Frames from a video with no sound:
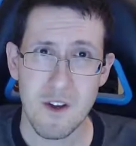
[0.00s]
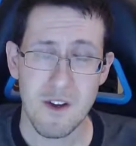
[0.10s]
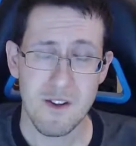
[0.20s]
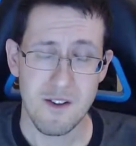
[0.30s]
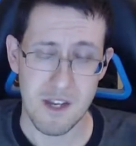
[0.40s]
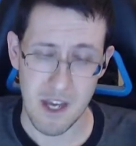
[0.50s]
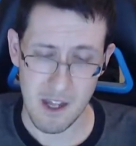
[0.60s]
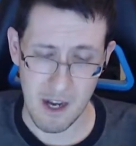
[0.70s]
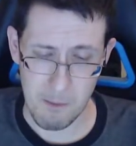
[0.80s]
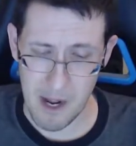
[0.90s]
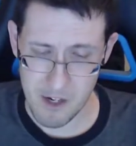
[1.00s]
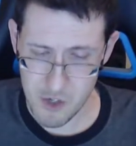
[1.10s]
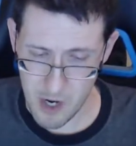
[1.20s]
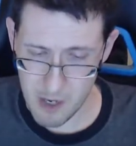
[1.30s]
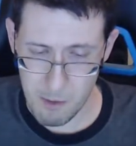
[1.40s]
To get, and I'm not
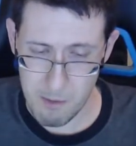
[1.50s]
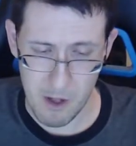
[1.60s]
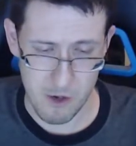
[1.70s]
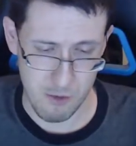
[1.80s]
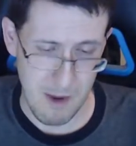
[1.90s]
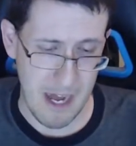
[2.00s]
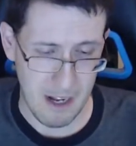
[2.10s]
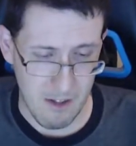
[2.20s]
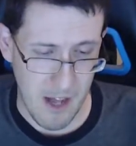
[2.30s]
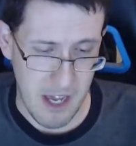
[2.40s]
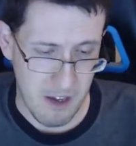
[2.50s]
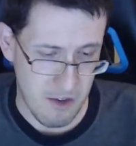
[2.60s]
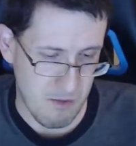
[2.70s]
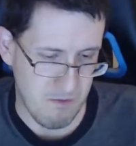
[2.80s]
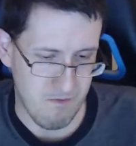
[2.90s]
trying to be melodramatic, like
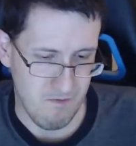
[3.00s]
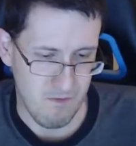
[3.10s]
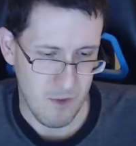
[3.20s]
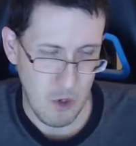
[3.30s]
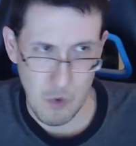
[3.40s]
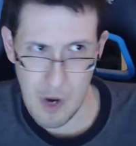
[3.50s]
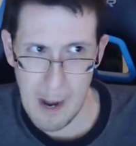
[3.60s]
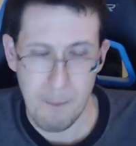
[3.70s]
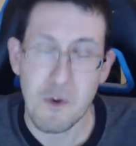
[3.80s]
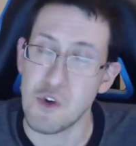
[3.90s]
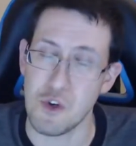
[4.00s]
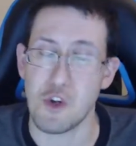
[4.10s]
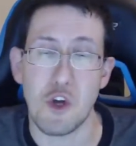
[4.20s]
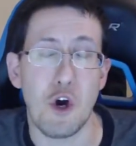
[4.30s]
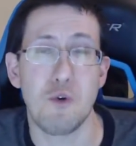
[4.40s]
crap could
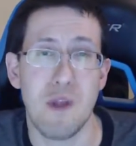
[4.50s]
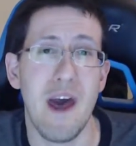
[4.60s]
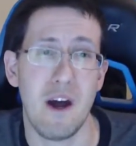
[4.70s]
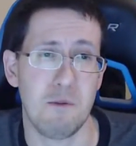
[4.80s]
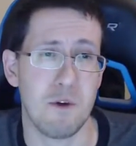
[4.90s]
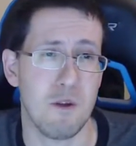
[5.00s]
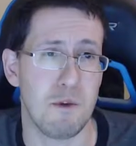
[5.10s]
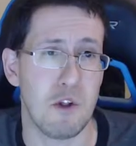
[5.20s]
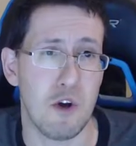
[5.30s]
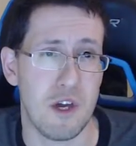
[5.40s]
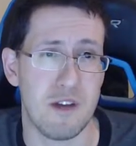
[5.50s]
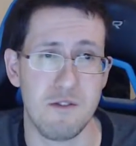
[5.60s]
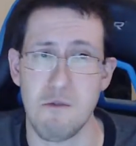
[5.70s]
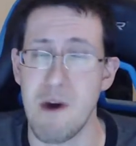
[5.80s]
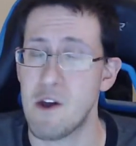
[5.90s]
go down. I'm going to be looking into
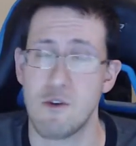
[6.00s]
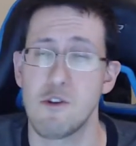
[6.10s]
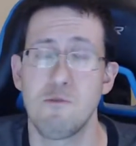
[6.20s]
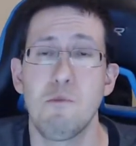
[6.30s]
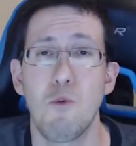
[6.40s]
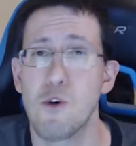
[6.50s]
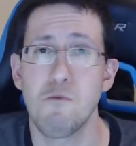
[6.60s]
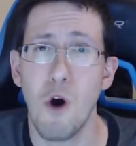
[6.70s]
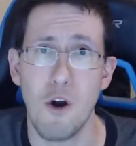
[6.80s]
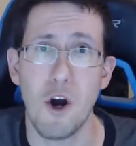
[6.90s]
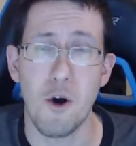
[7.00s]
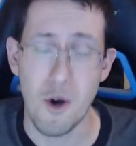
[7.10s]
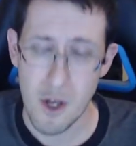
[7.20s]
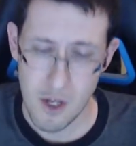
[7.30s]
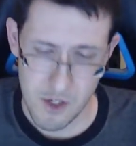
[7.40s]
the matter a little bit more tomorrow.
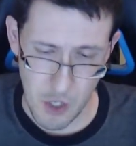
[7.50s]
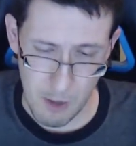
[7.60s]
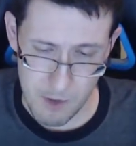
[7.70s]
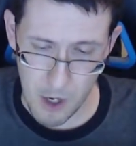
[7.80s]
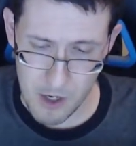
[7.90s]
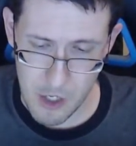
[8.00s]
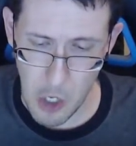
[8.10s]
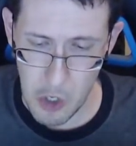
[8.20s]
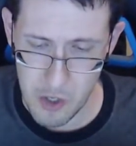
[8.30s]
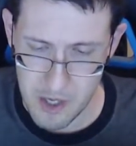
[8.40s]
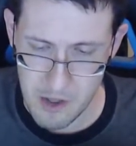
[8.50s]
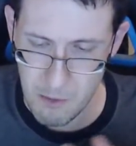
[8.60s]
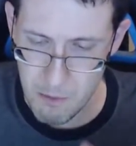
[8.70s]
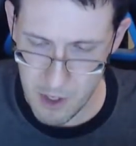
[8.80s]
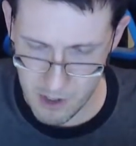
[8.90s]
So I'm talking to y'all in the
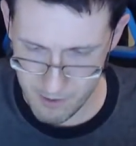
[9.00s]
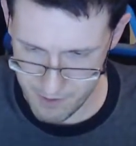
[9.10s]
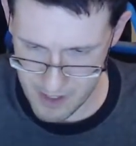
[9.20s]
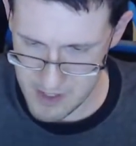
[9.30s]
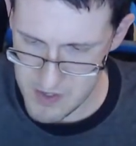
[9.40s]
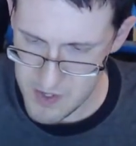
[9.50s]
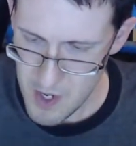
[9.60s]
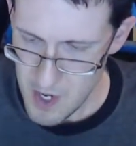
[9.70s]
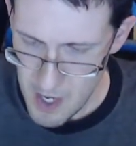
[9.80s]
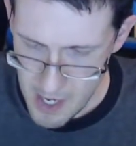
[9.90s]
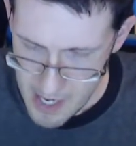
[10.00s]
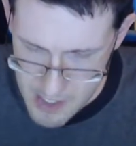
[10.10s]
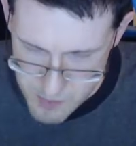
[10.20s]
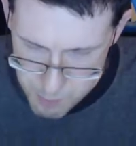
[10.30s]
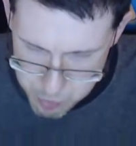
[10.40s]
middle of this. And
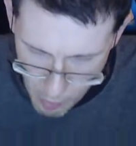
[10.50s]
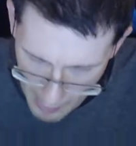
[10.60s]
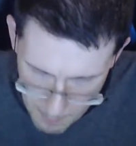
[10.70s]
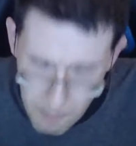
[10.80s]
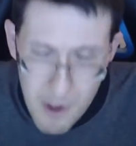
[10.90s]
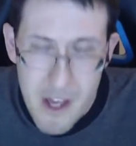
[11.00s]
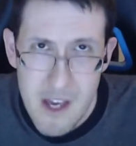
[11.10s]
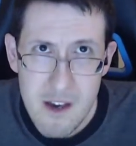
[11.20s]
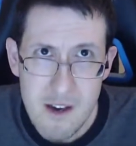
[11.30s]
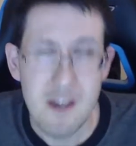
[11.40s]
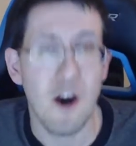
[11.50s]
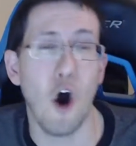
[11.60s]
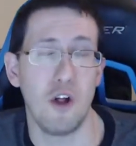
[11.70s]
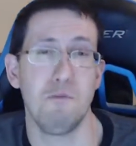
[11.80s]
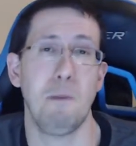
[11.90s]
it's probably
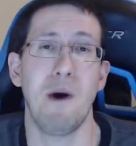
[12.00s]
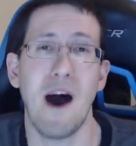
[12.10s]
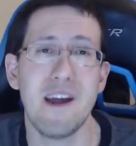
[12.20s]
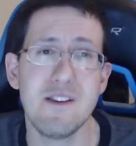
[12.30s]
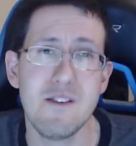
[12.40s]
all in my mind.